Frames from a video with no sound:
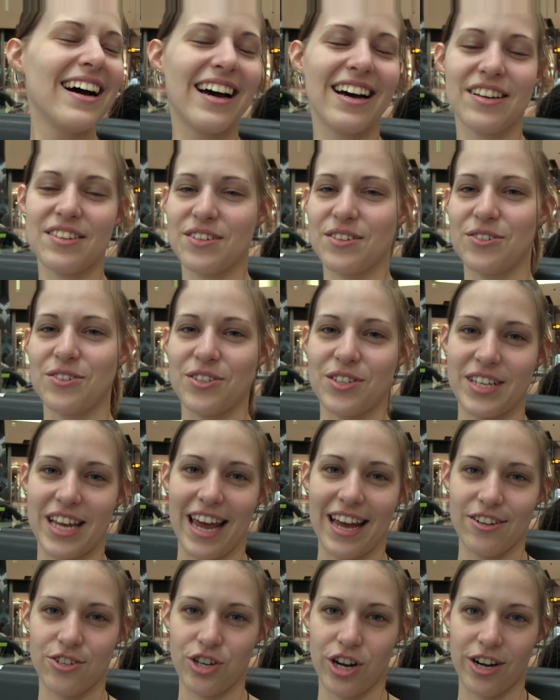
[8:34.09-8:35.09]
I also just
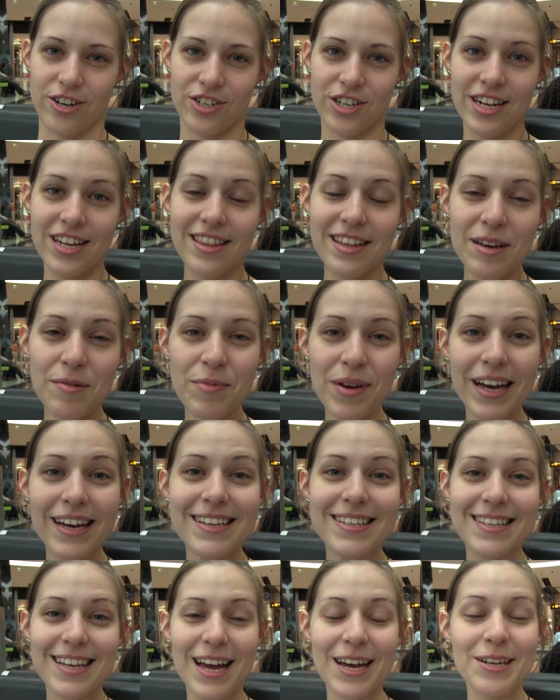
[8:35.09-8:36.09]
can't charge anything
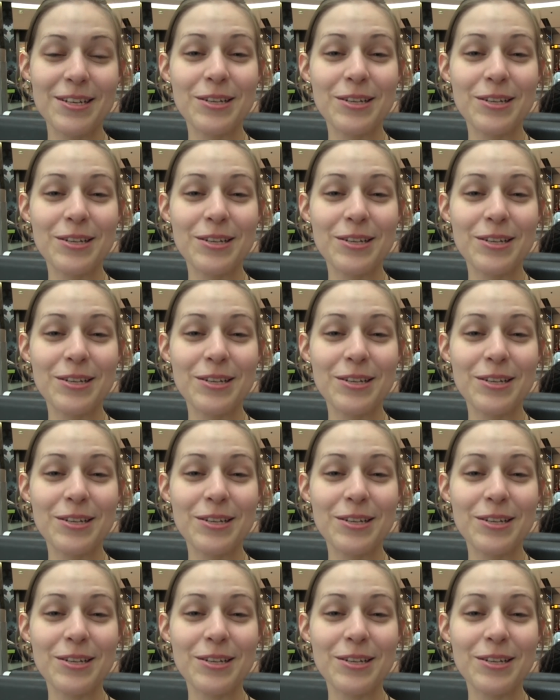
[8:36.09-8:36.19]
because I